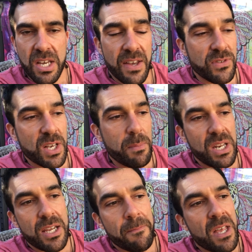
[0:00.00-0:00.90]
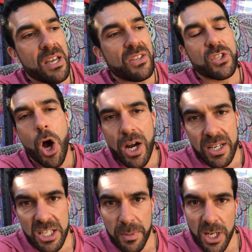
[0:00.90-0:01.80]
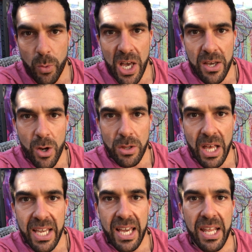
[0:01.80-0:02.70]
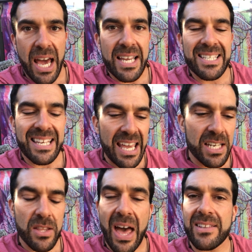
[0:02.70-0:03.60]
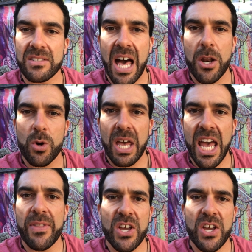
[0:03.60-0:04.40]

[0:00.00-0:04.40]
If somebody is talking to me in a way I don't like and I say to that's not okay,